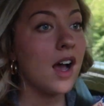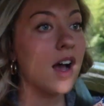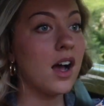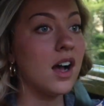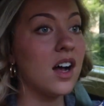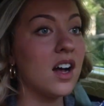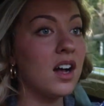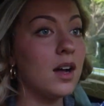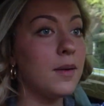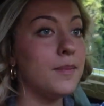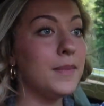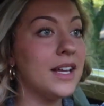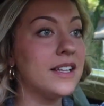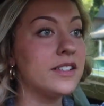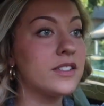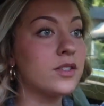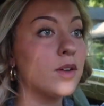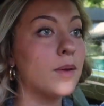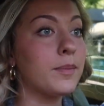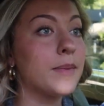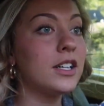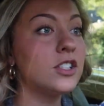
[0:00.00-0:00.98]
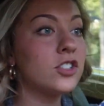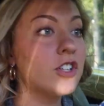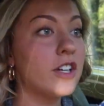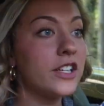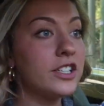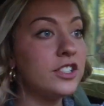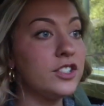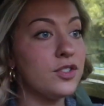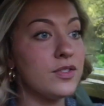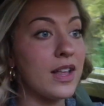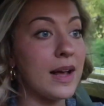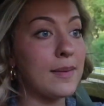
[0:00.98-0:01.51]
Um, and so I'm gonna try
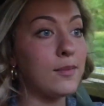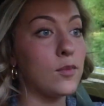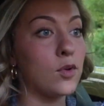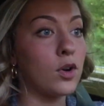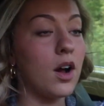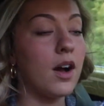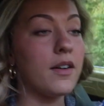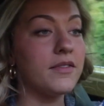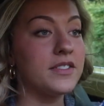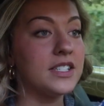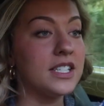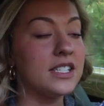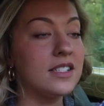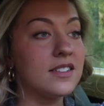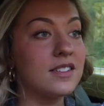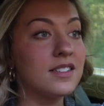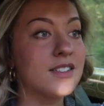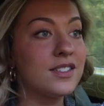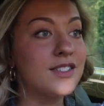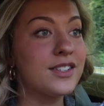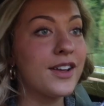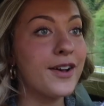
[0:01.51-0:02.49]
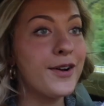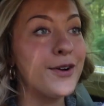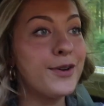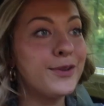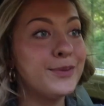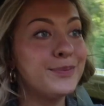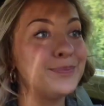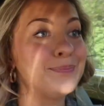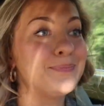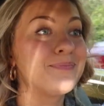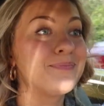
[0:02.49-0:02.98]
to do that more often. So